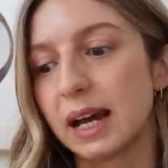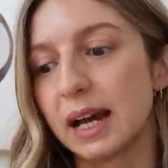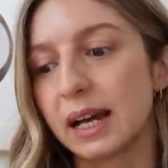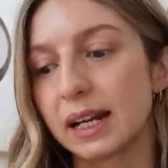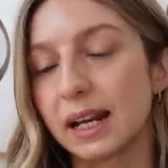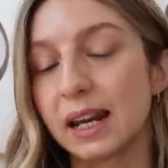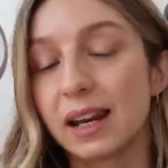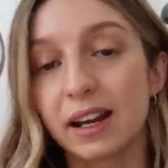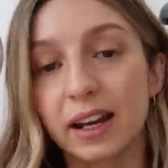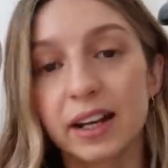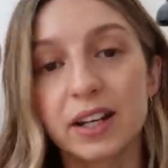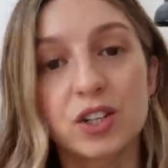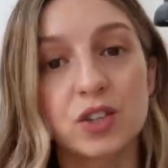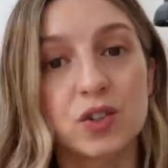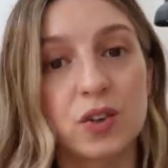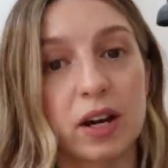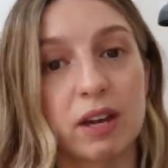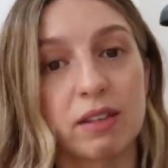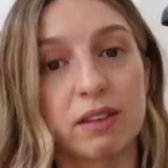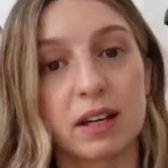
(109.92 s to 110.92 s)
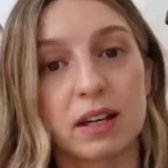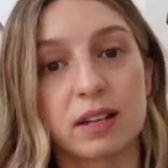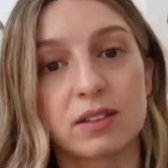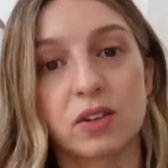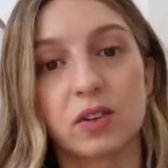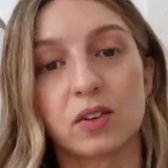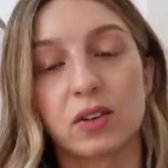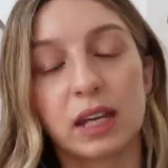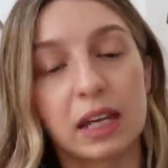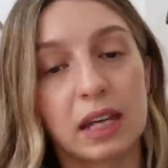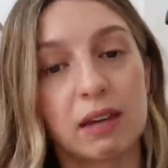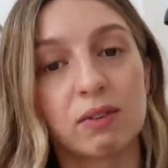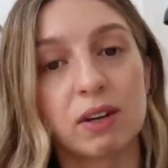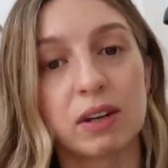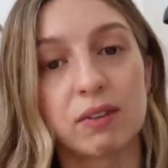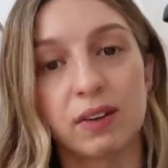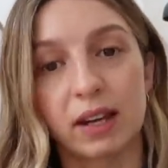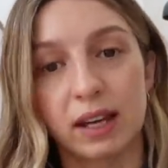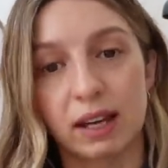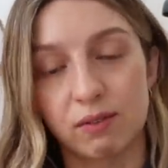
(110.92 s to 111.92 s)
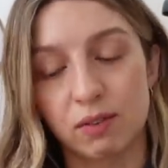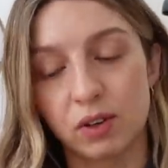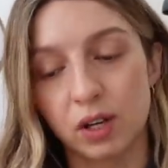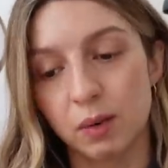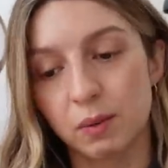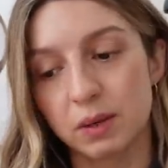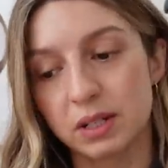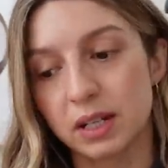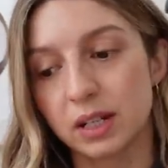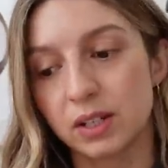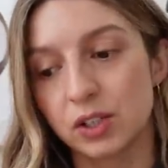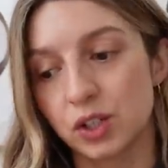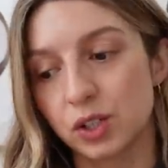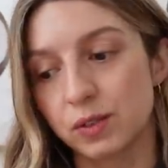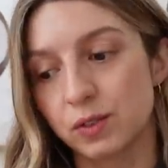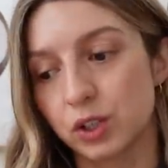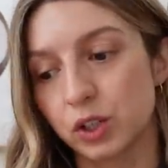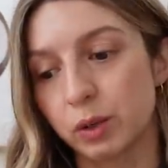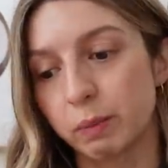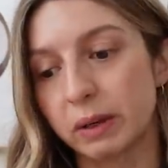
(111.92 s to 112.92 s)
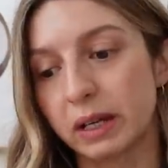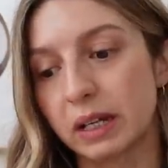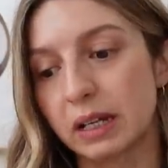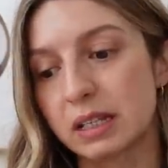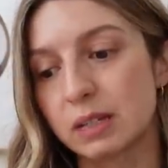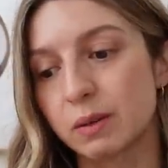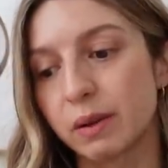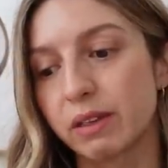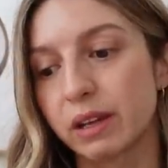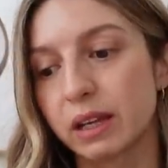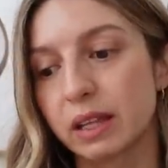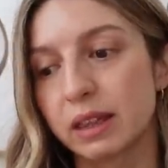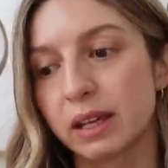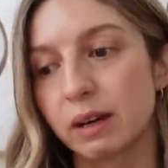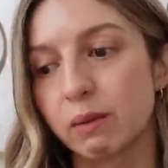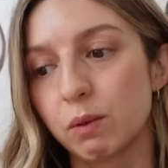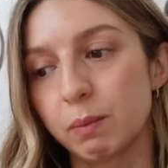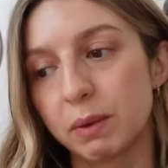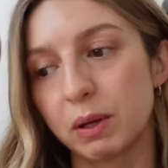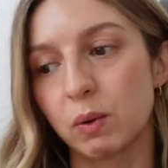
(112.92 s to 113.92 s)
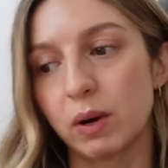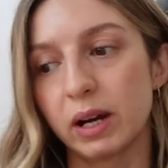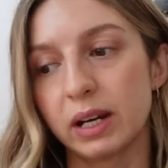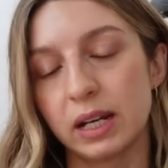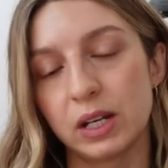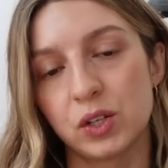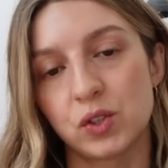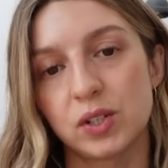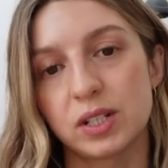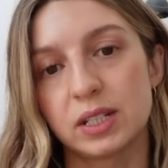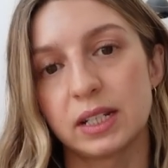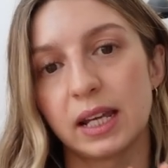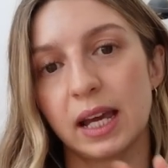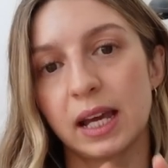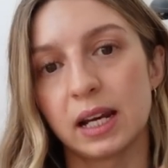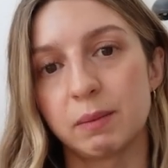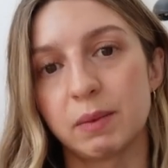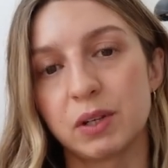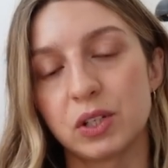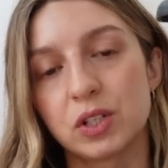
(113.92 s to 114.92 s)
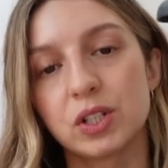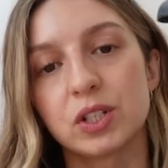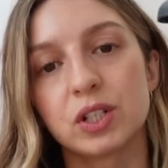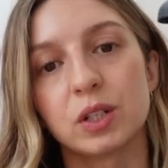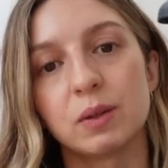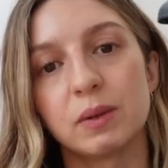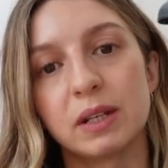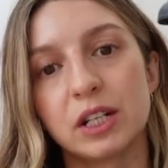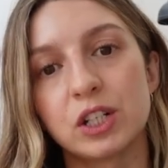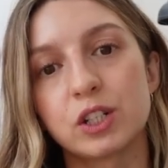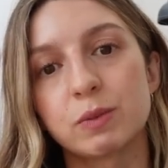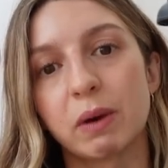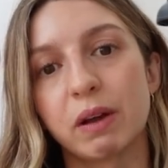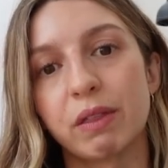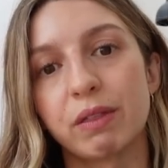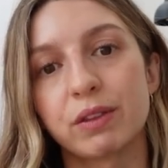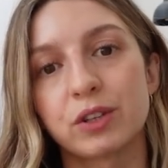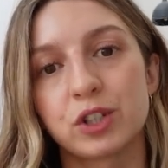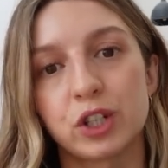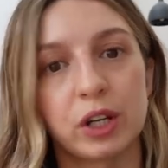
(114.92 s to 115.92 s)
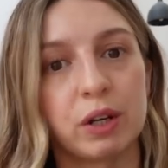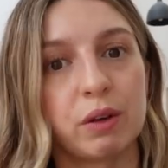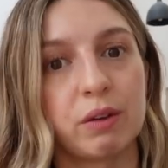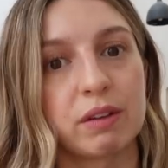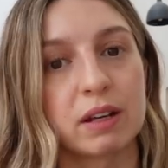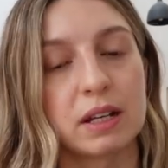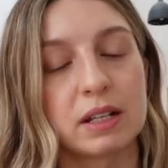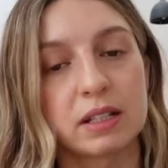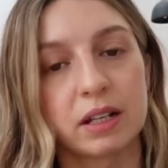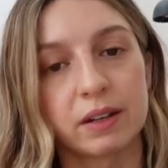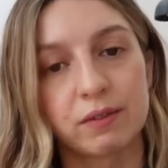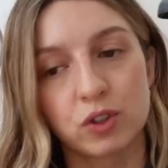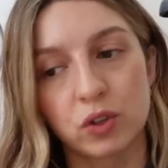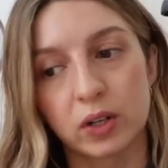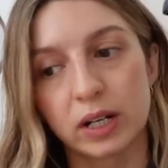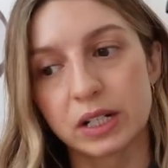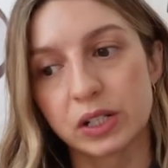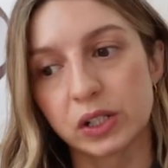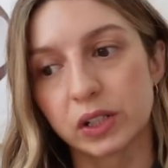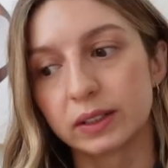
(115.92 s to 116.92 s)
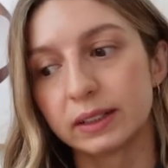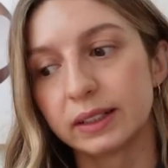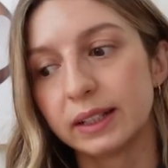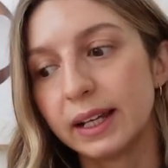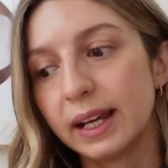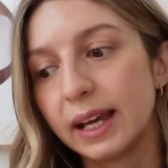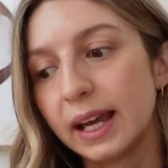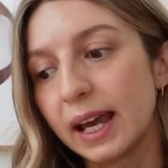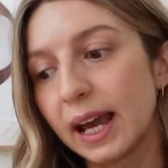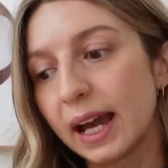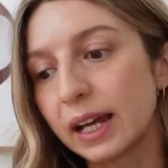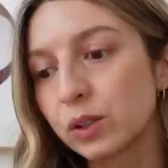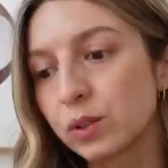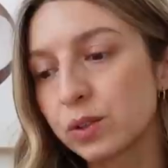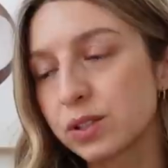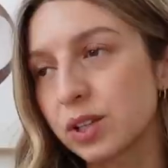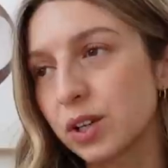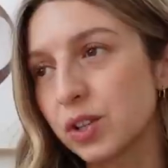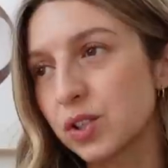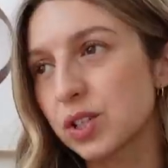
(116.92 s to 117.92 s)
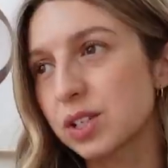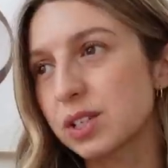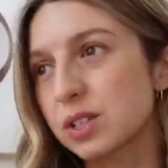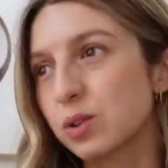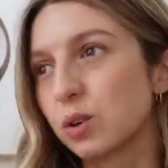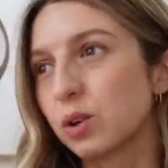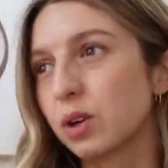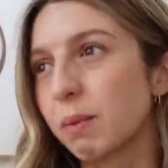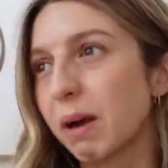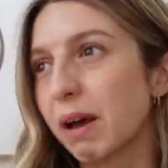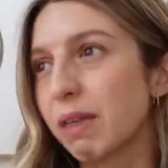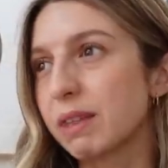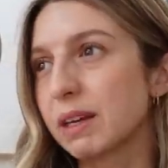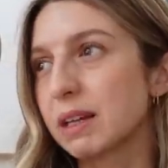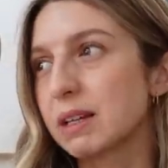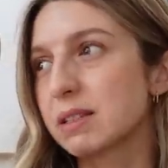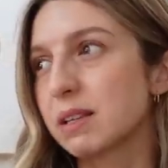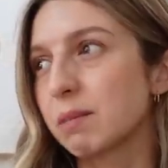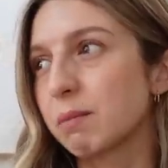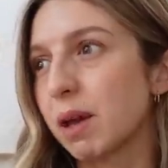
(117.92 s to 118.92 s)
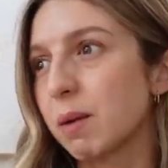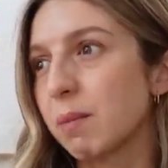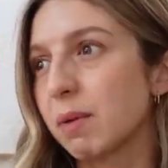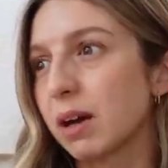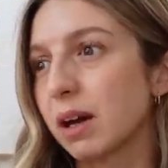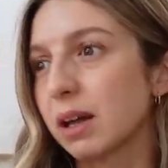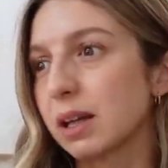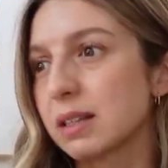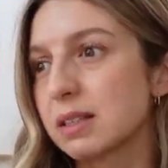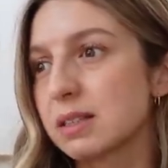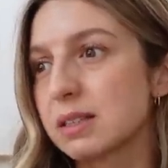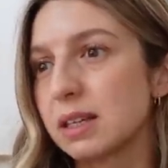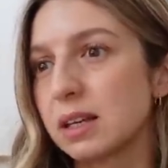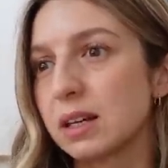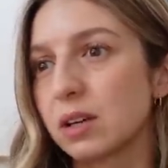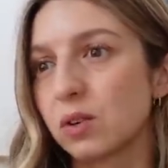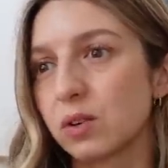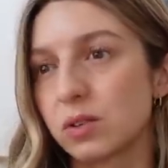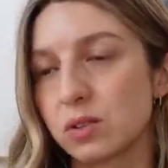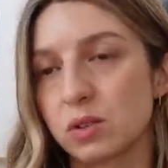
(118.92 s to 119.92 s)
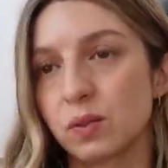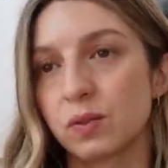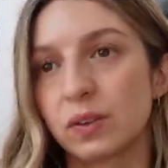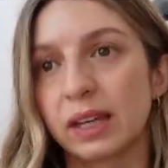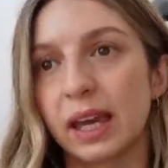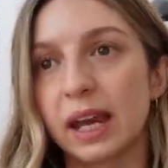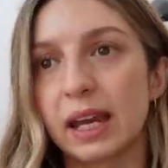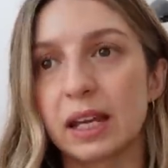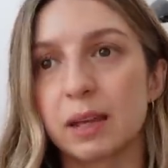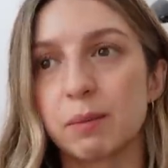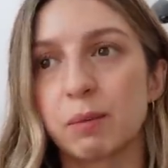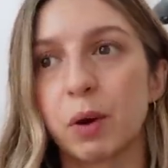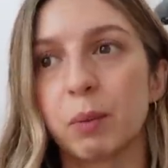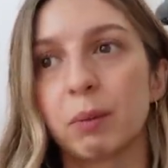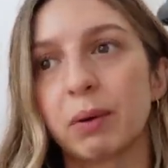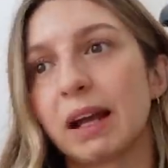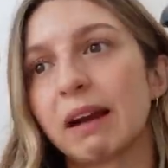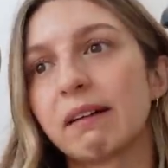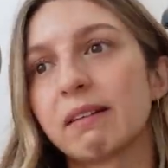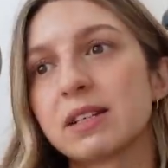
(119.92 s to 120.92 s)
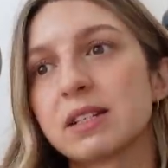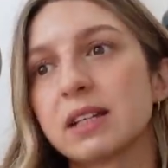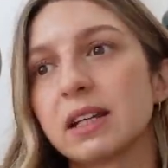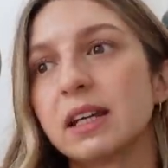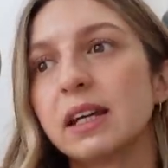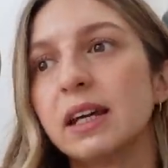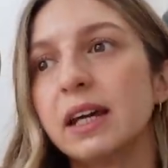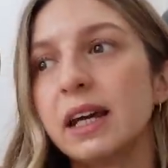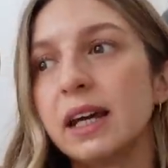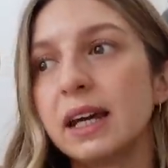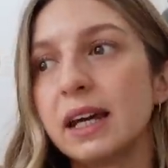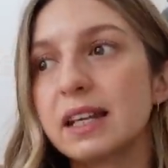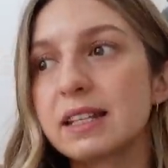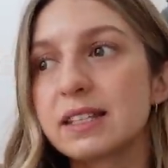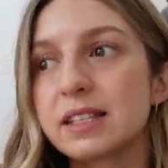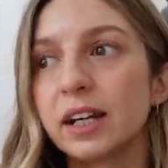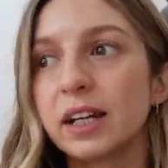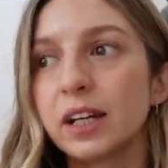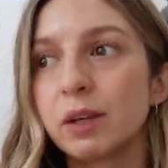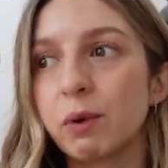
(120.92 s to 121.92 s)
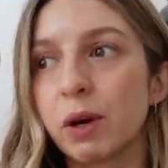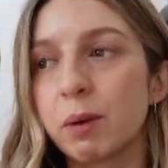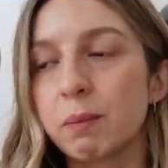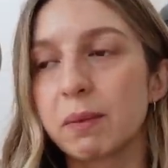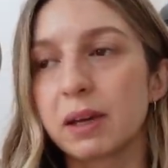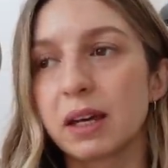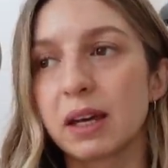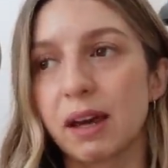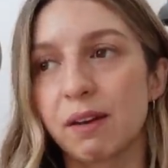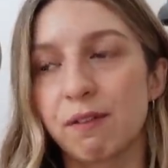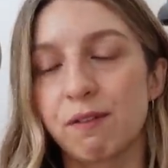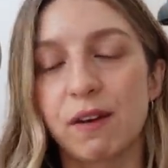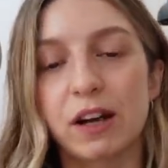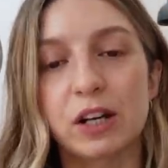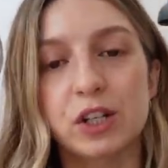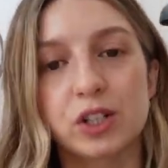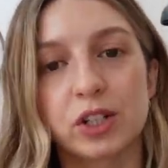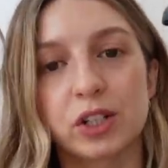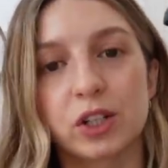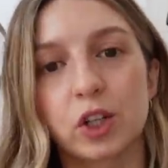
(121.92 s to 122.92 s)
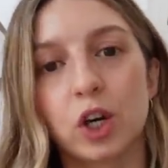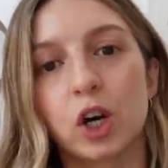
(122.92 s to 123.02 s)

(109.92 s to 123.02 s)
and I like to try things on even if I have no intention of shopping. So I think that will be quite an interesting element to do each month, show you things that I've tried on and also just talk about things that maybe I can see sort of gaining popularity. It certainly won't be a fashion